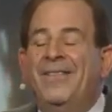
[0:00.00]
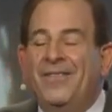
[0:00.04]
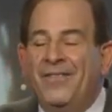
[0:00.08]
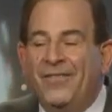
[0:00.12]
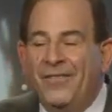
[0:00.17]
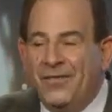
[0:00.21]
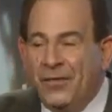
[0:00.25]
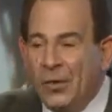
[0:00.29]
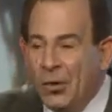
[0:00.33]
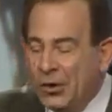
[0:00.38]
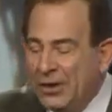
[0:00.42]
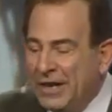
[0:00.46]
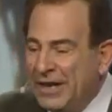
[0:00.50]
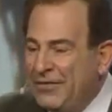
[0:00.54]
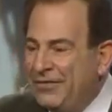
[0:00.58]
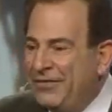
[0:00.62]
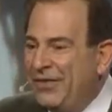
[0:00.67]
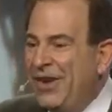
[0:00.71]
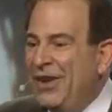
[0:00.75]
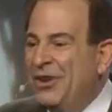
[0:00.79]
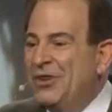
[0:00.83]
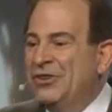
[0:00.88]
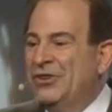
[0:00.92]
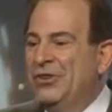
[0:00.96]
fully
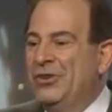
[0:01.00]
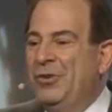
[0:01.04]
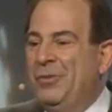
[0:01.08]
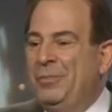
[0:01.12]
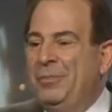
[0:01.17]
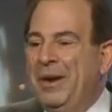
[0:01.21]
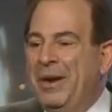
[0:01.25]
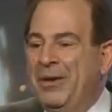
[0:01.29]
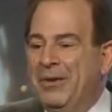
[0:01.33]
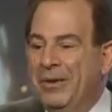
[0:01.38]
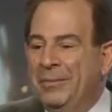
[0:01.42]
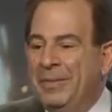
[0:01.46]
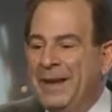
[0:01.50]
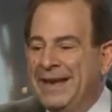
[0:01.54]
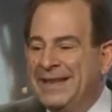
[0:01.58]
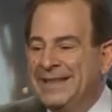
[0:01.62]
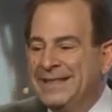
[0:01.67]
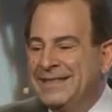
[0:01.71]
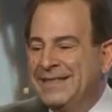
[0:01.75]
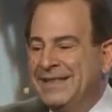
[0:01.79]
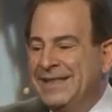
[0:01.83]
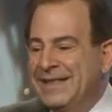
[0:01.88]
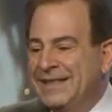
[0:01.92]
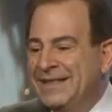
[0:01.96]
functional parent
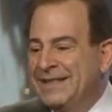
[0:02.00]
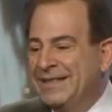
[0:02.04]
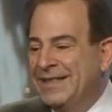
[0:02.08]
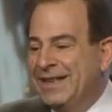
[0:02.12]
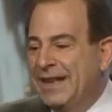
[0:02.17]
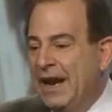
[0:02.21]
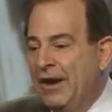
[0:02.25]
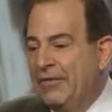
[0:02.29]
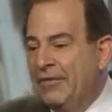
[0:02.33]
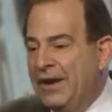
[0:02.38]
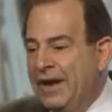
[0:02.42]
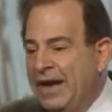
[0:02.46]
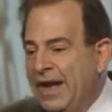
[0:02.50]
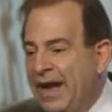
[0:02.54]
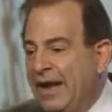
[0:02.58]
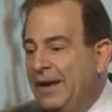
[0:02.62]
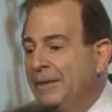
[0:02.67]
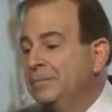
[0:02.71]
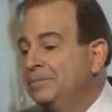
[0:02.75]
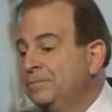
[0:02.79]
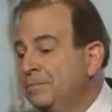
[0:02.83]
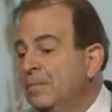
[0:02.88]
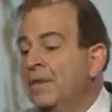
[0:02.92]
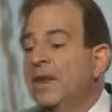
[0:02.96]
omega-6 every day.
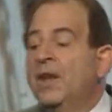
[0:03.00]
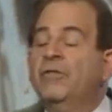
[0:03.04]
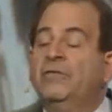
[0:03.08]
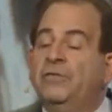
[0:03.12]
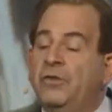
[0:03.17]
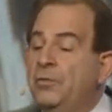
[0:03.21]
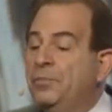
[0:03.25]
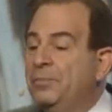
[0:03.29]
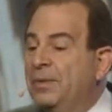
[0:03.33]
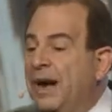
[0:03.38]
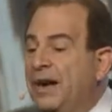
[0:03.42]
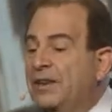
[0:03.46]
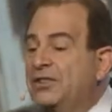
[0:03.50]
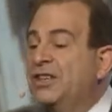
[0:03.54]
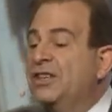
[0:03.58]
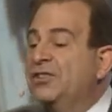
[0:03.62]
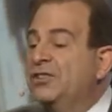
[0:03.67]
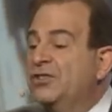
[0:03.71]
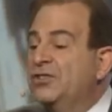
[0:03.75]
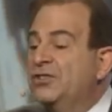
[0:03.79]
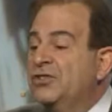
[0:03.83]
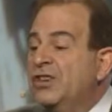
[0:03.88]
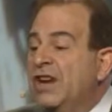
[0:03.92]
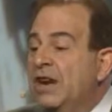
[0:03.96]
Food
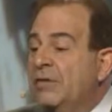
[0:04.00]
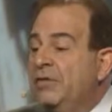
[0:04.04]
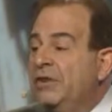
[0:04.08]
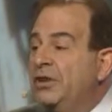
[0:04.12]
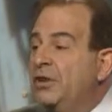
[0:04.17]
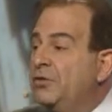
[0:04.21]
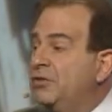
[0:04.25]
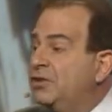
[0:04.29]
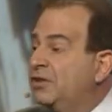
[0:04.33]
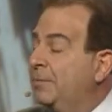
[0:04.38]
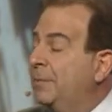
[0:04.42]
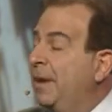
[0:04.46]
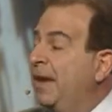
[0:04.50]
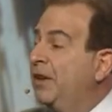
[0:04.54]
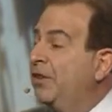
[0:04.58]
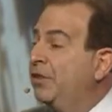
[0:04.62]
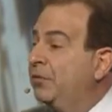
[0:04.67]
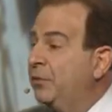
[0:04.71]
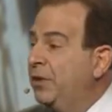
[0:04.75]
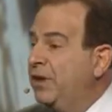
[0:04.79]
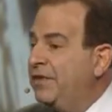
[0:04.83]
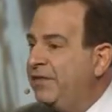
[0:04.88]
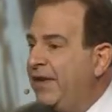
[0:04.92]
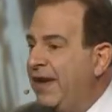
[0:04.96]
processors never use
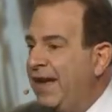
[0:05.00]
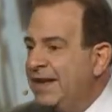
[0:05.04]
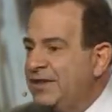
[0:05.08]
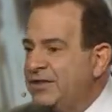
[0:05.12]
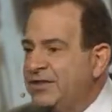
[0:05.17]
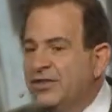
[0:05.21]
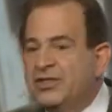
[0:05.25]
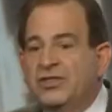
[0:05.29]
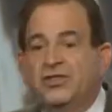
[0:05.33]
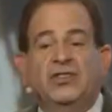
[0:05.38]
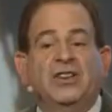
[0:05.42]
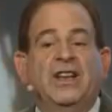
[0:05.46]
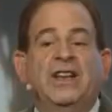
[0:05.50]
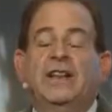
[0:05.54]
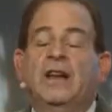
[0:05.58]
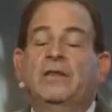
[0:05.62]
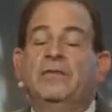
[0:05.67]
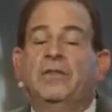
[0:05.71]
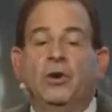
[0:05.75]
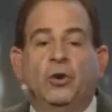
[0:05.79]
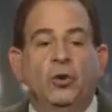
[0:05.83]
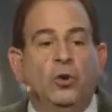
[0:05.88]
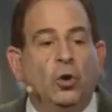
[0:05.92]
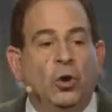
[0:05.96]
omega-3 fats, so they
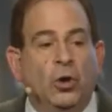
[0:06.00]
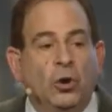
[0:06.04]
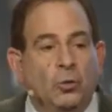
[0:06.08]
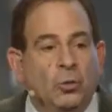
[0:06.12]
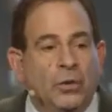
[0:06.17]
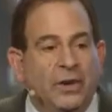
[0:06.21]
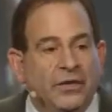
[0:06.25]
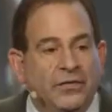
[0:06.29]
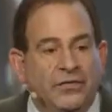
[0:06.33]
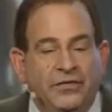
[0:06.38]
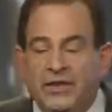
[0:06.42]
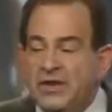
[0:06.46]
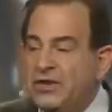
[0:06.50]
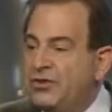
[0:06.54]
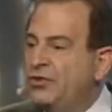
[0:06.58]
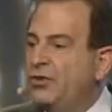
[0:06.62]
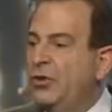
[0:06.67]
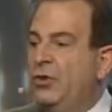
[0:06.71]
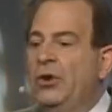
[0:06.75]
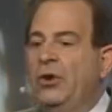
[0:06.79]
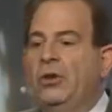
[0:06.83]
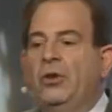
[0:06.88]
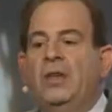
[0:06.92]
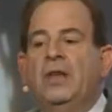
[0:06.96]
never cook with fish
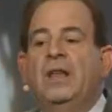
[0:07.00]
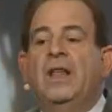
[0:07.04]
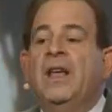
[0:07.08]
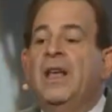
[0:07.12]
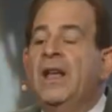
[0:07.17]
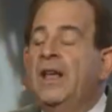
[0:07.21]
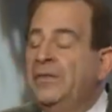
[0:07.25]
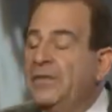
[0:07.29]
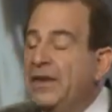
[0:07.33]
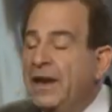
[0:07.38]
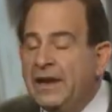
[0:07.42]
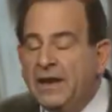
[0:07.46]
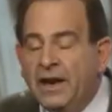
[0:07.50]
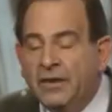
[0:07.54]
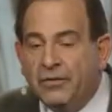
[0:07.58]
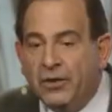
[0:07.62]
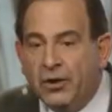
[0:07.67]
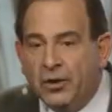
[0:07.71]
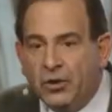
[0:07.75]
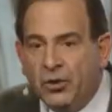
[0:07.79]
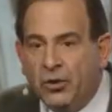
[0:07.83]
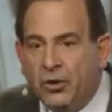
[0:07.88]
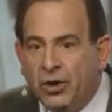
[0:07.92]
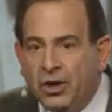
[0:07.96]
oil, they never
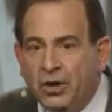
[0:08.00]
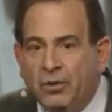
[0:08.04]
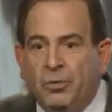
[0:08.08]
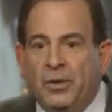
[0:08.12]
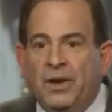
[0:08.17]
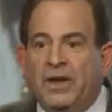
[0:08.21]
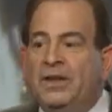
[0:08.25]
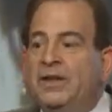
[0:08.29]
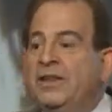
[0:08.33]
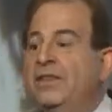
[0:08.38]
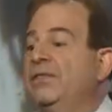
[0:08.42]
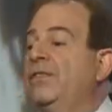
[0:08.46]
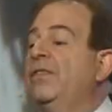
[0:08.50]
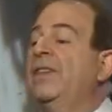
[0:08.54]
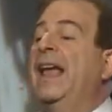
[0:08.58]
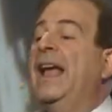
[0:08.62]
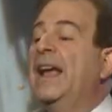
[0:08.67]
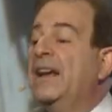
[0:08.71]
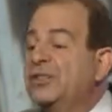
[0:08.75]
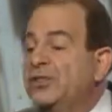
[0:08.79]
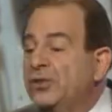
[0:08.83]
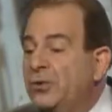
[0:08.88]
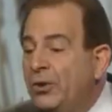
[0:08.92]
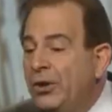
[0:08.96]
cook with
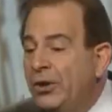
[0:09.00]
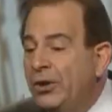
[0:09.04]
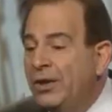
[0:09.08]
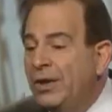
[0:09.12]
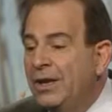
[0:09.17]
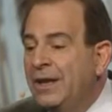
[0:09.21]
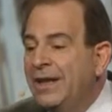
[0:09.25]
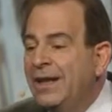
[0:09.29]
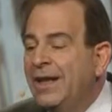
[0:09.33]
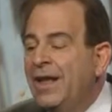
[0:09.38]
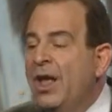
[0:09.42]
flax oil.